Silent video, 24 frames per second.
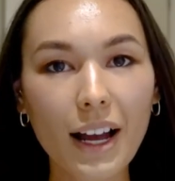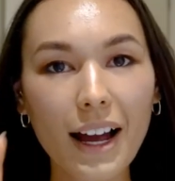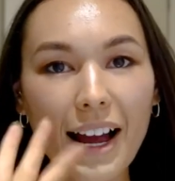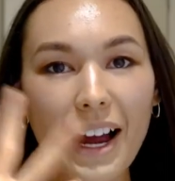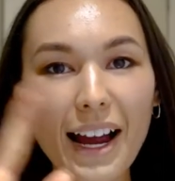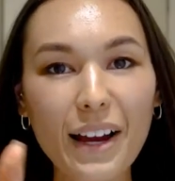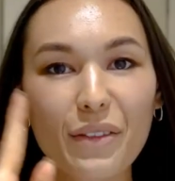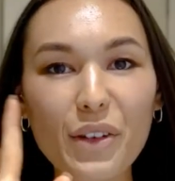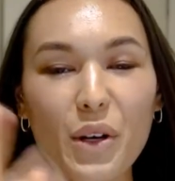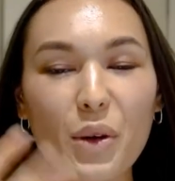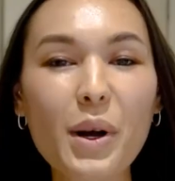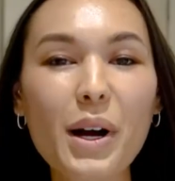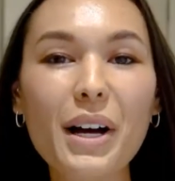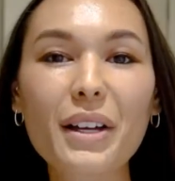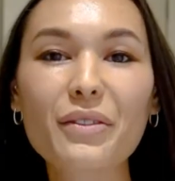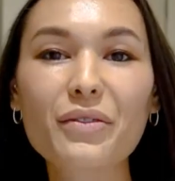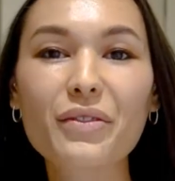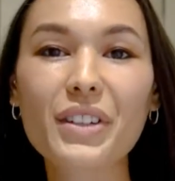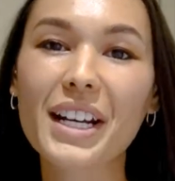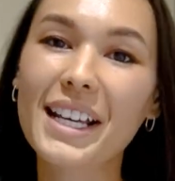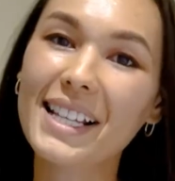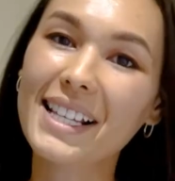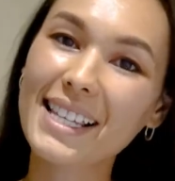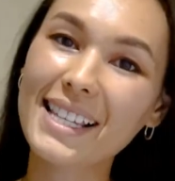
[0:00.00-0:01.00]
Hi everyone,
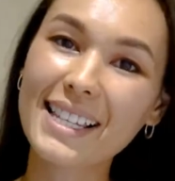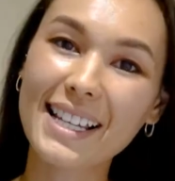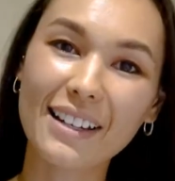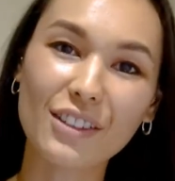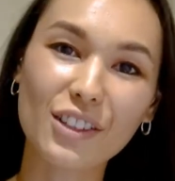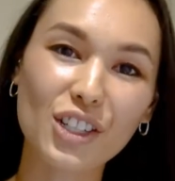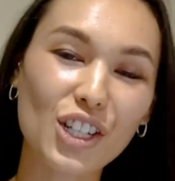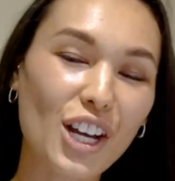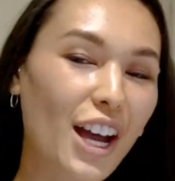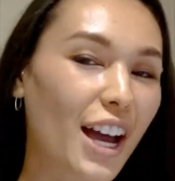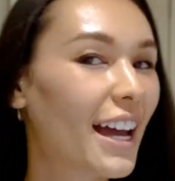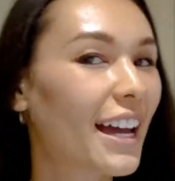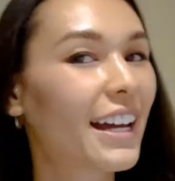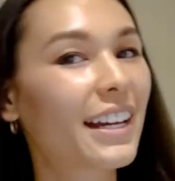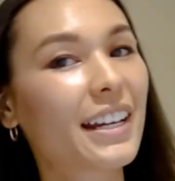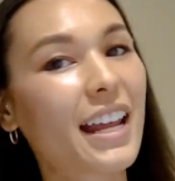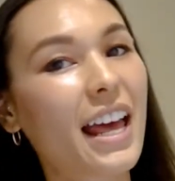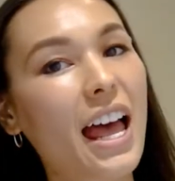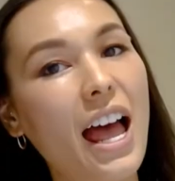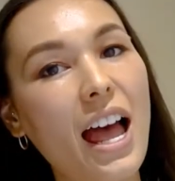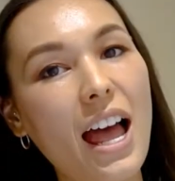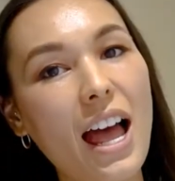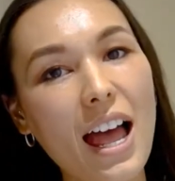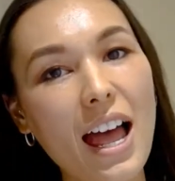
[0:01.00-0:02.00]
Vanessa
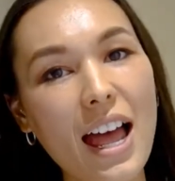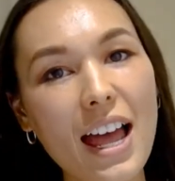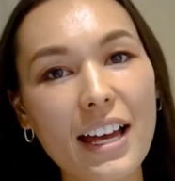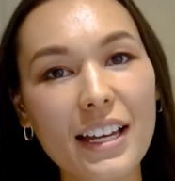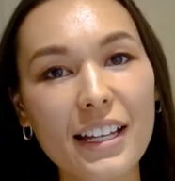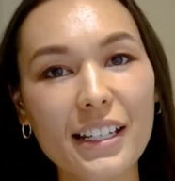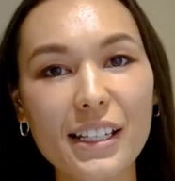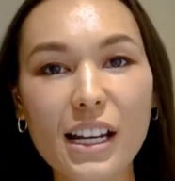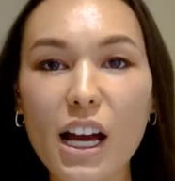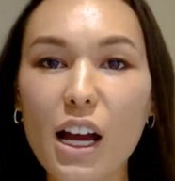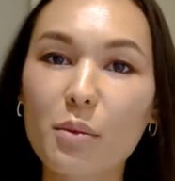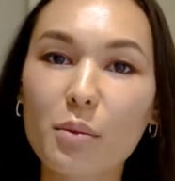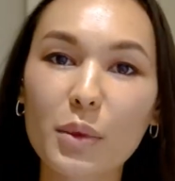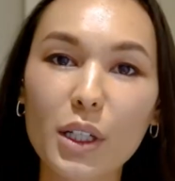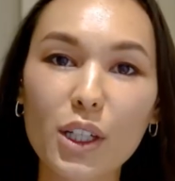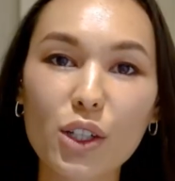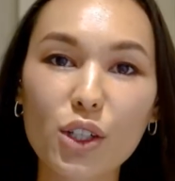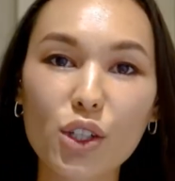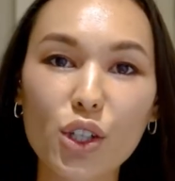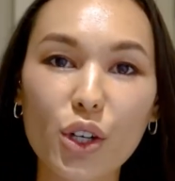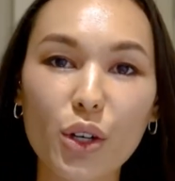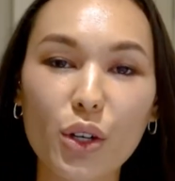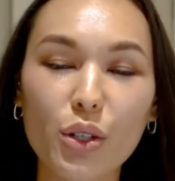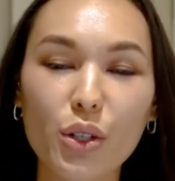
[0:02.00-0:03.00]
Sunshine, and I'm going to
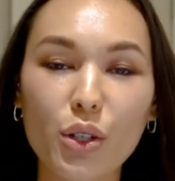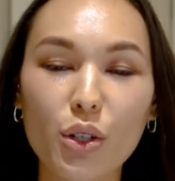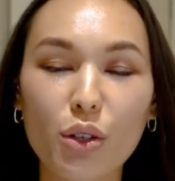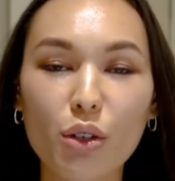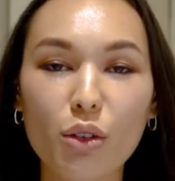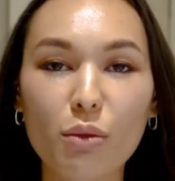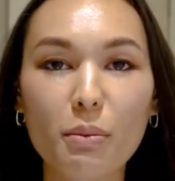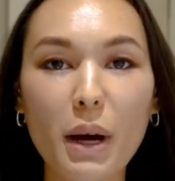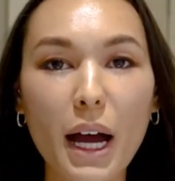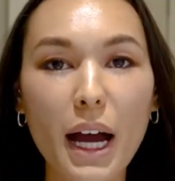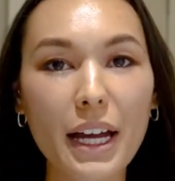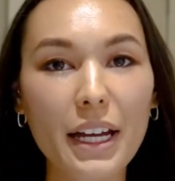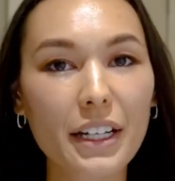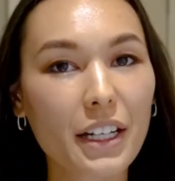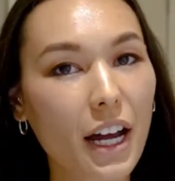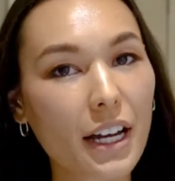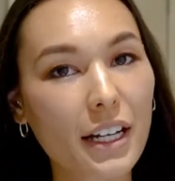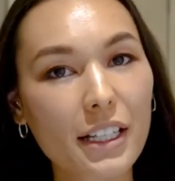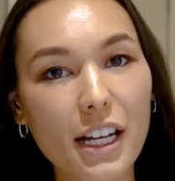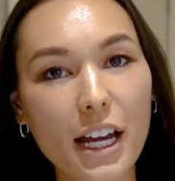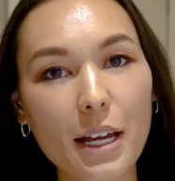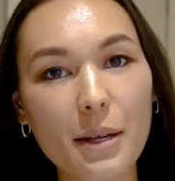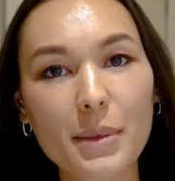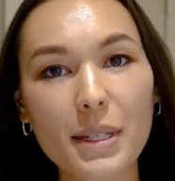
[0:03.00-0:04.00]
show you my
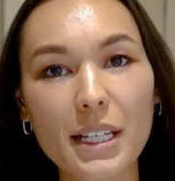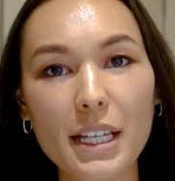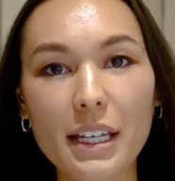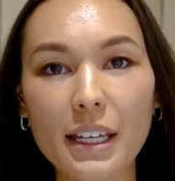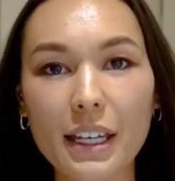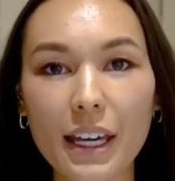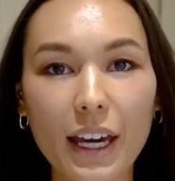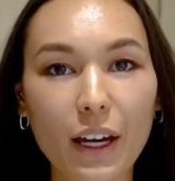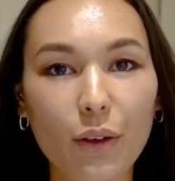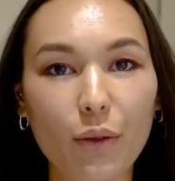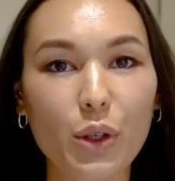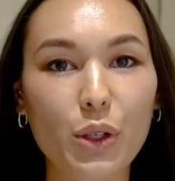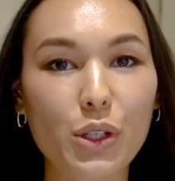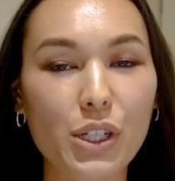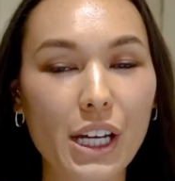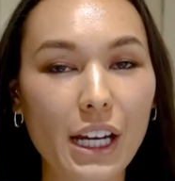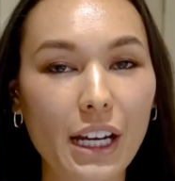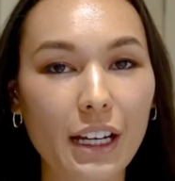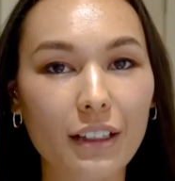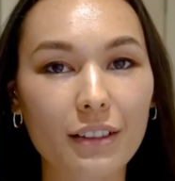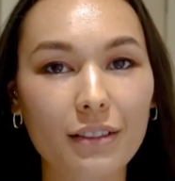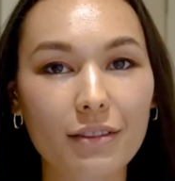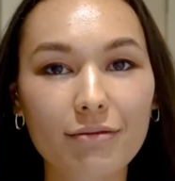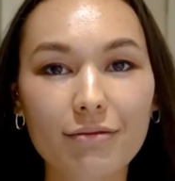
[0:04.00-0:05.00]
nighttime skincare
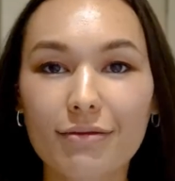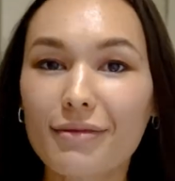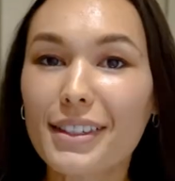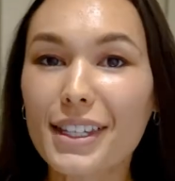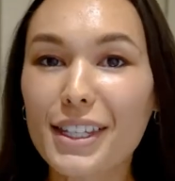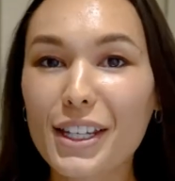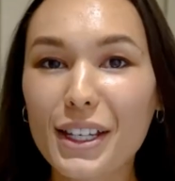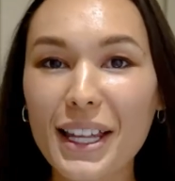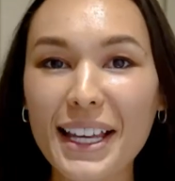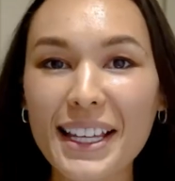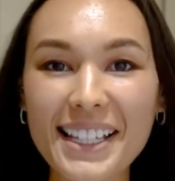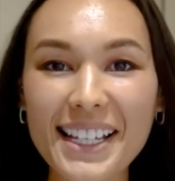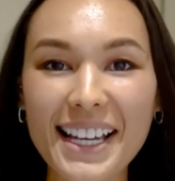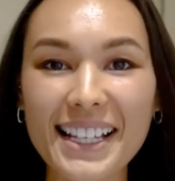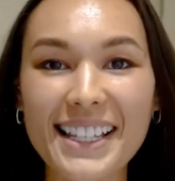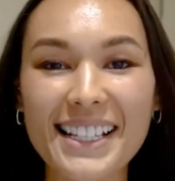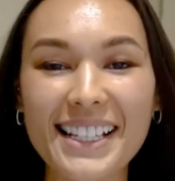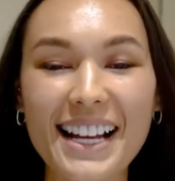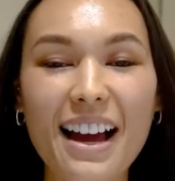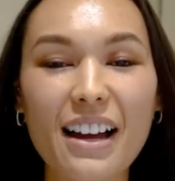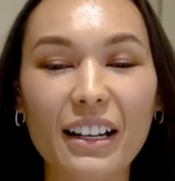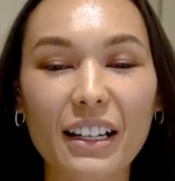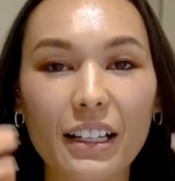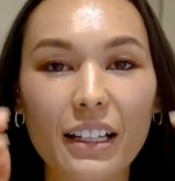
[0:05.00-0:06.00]
routine. So let's get
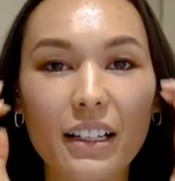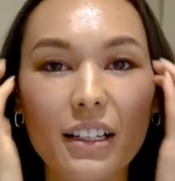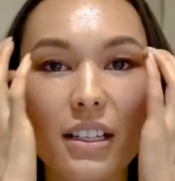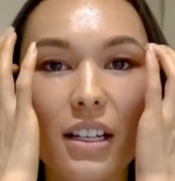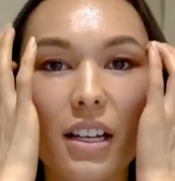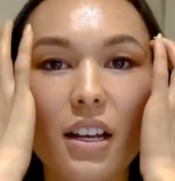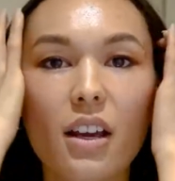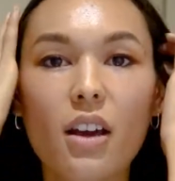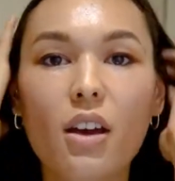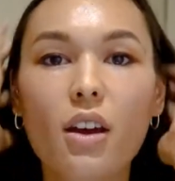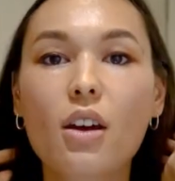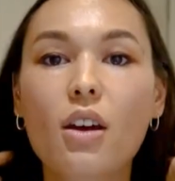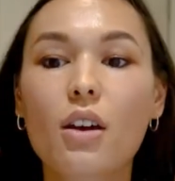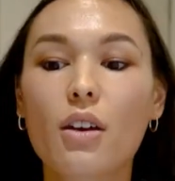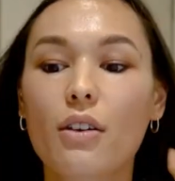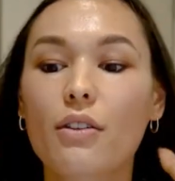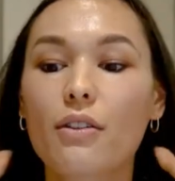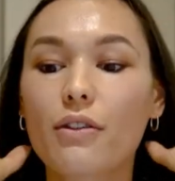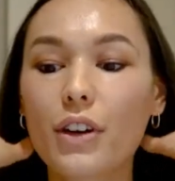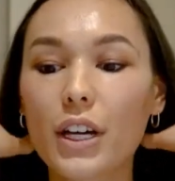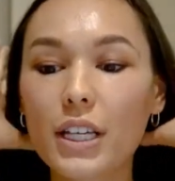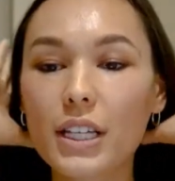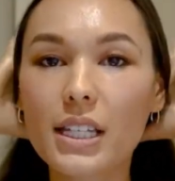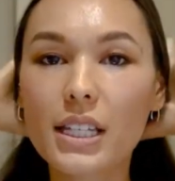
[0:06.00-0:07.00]
started.
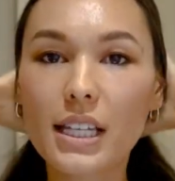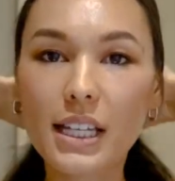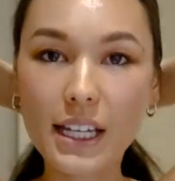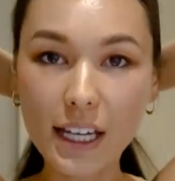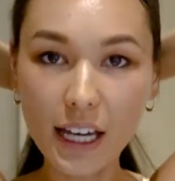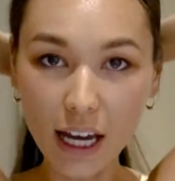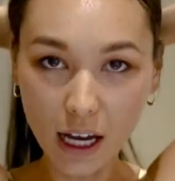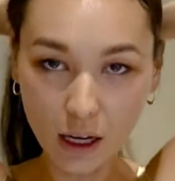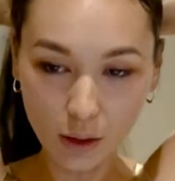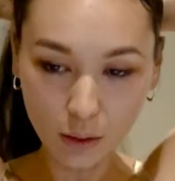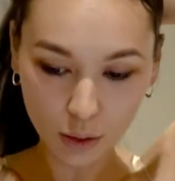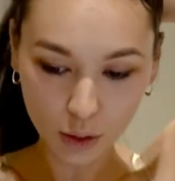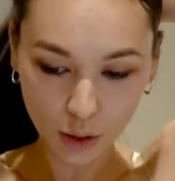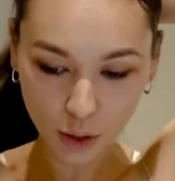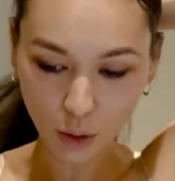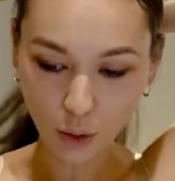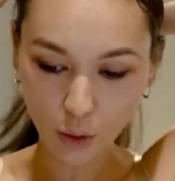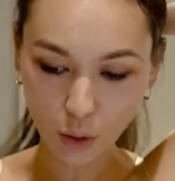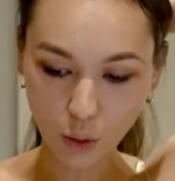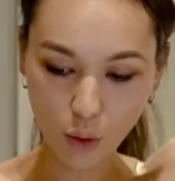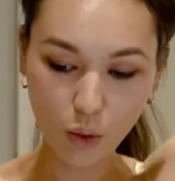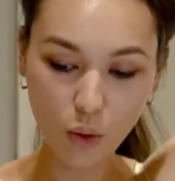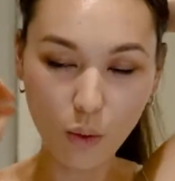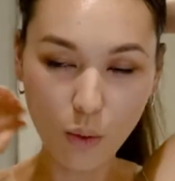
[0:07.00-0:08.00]
Firstly, I would
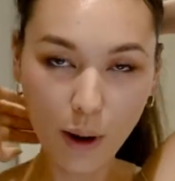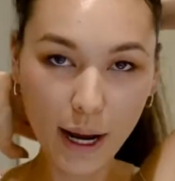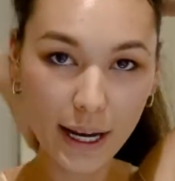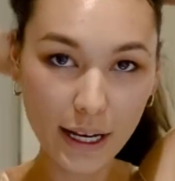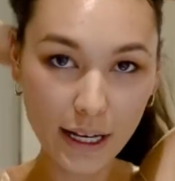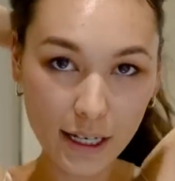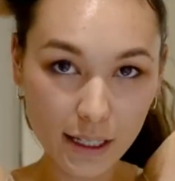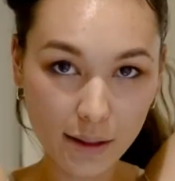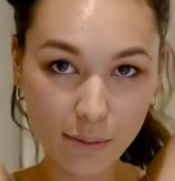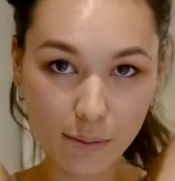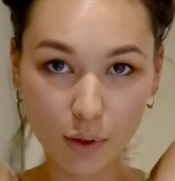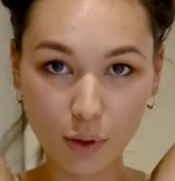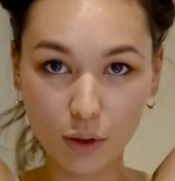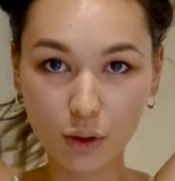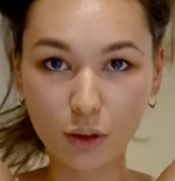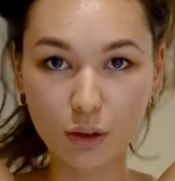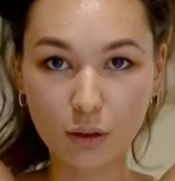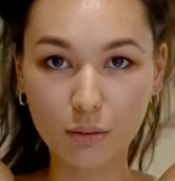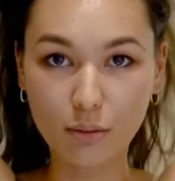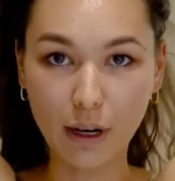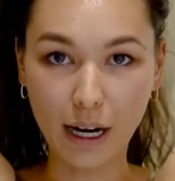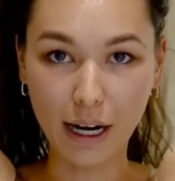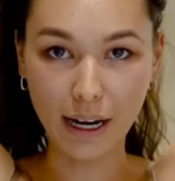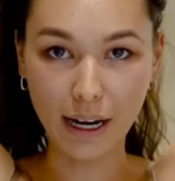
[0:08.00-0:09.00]
always put my